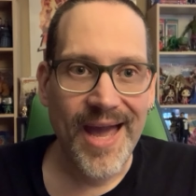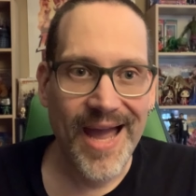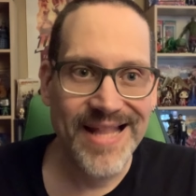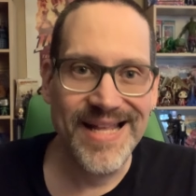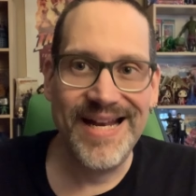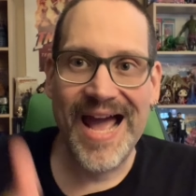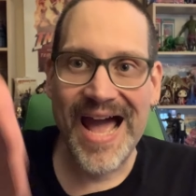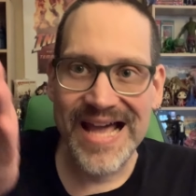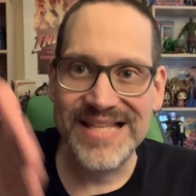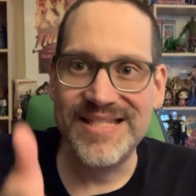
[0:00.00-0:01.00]
And then
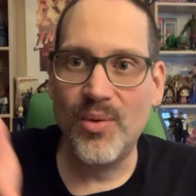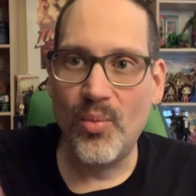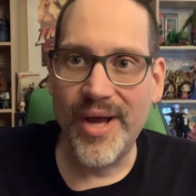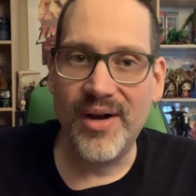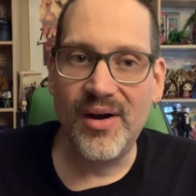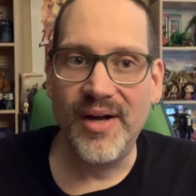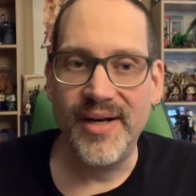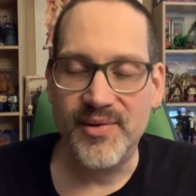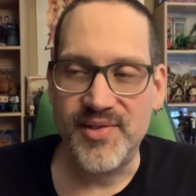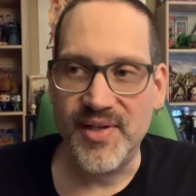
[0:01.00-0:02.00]
as it went on,
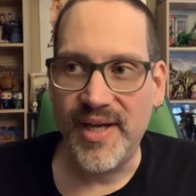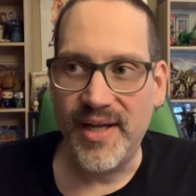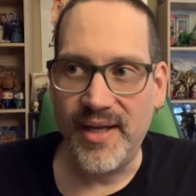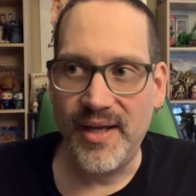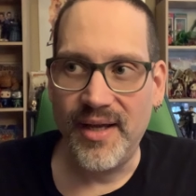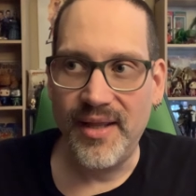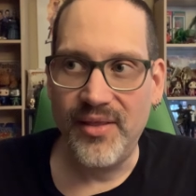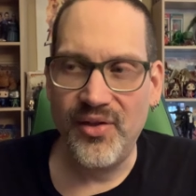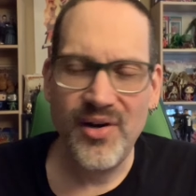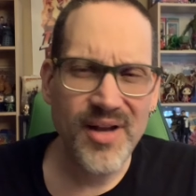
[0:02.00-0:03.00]
it's like,
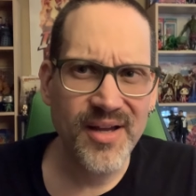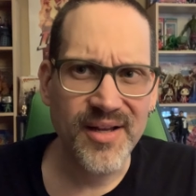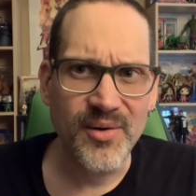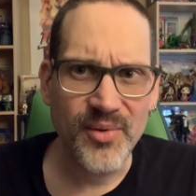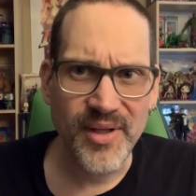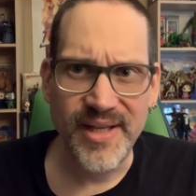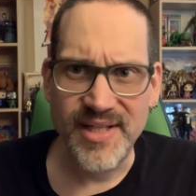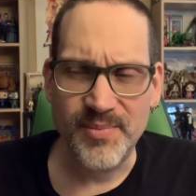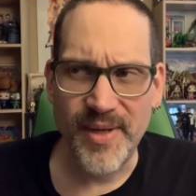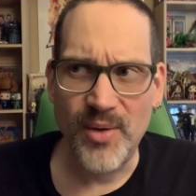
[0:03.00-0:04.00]
they're not going to really
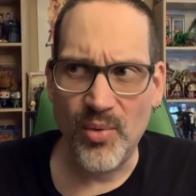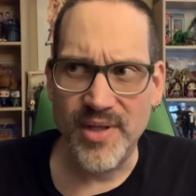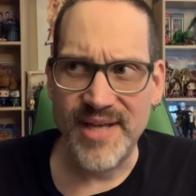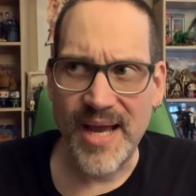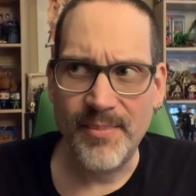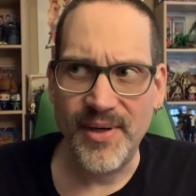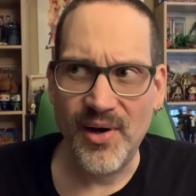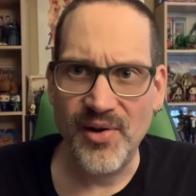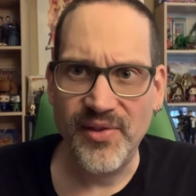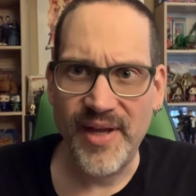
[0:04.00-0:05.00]
explain what's happening,
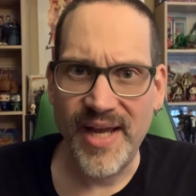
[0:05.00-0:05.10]
are they?